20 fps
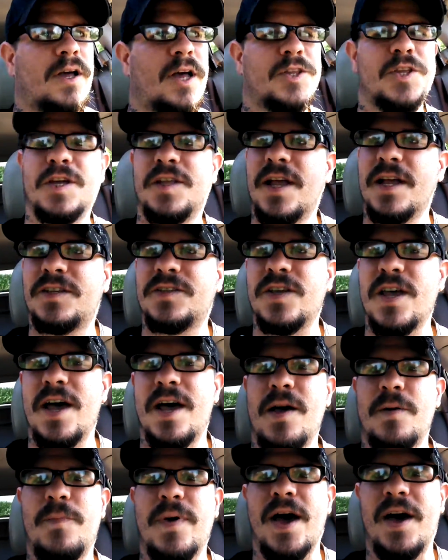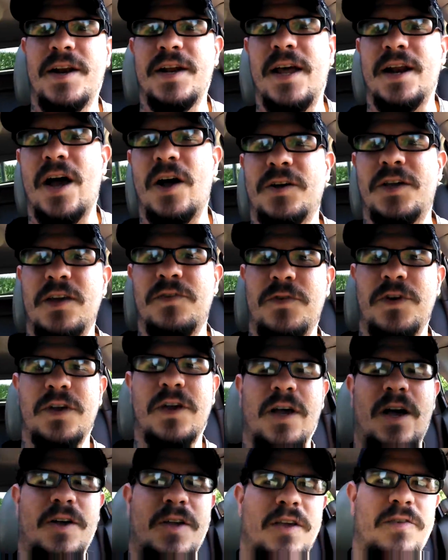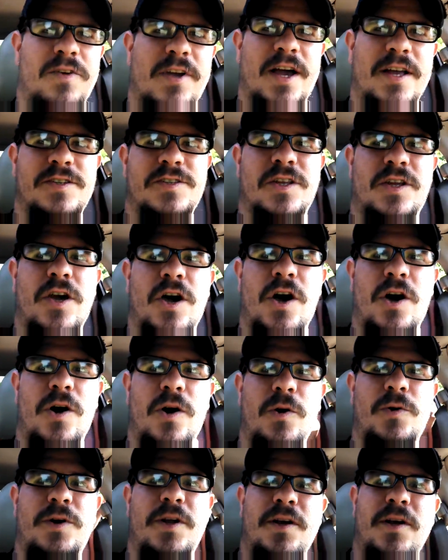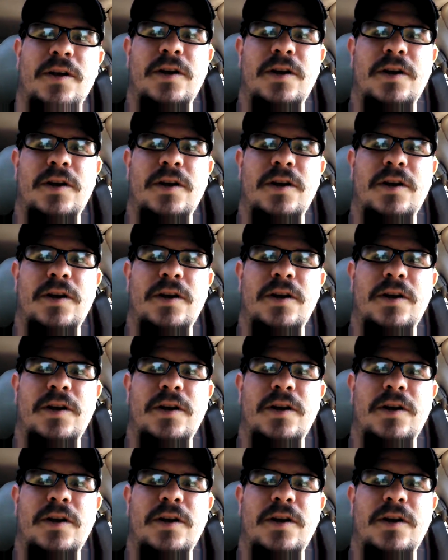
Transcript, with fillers: I think that's about it. I'll give you, I'll give you guys the code